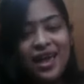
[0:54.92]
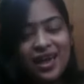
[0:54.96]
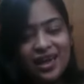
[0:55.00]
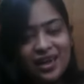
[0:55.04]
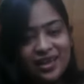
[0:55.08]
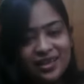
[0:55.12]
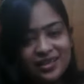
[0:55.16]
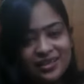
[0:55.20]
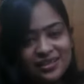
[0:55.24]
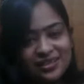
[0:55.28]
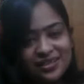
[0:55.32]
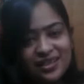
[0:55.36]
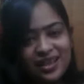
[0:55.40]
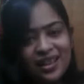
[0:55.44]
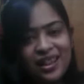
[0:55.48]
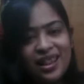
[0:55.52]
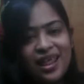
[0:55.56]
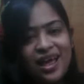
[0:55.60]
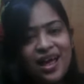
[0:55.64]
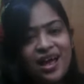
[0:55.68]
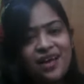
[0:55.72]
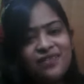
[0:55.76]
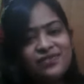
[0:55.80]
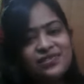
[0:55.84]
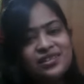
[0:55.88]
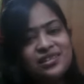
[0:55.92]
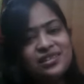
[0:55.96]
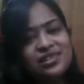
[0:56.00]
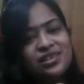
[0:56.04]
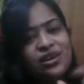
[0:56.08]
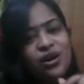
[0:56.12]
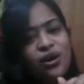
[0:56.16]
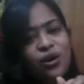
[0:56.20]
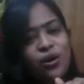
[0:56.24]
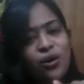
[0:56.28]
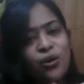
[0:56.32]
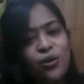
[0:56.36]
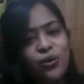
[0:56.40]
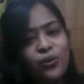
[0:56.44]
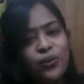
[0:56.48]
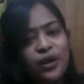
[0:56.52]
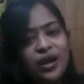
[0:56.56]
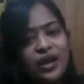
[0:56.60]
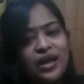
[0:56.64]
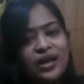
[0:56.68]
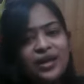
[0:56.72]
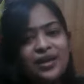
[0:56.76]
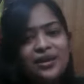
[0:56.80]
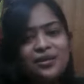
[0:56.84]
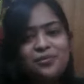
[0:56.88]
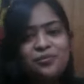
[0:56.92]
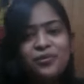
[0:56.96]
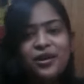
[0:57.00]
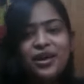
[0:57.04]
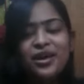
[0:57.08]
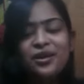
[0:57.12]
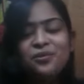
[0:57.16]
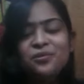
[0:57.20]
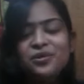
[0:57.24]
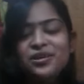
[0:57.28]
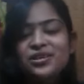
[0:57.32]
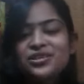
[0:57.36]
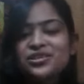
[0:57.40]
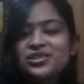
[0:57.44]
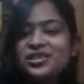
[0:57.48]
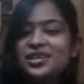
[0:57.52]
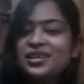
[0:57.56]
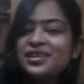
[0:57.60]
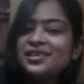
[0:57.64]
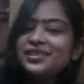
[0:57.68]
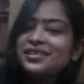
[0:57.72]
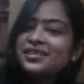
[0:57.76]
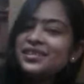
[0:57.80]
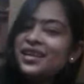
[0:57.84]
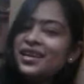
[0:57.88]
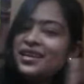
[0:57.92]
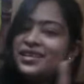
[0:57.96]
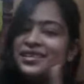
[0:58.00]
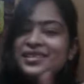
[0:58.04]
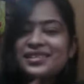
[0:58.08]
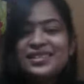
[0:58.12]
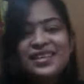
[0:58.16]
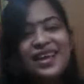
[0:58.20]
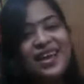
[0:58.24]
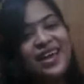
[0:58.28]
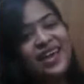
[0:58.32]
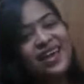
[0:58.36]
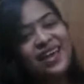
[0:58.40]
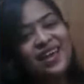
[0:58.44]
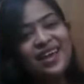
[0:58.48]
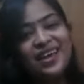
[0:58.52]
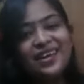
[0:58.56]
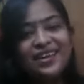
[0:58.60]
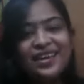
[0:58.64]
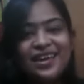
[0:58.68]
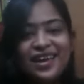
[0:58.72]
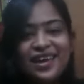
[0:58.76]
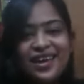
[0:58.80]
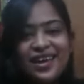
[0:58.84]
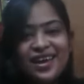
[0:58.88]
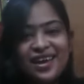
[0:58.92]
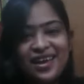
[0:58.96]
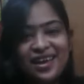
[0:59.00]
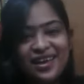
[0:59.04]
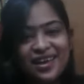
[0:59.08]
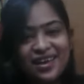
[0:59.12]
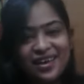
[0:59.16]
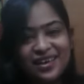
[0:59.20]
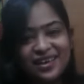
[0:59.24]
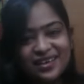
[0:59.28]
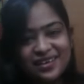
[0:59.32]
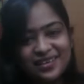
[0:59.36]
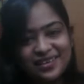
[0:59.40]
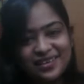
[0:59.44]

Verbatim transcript: it's a love story baby just say yes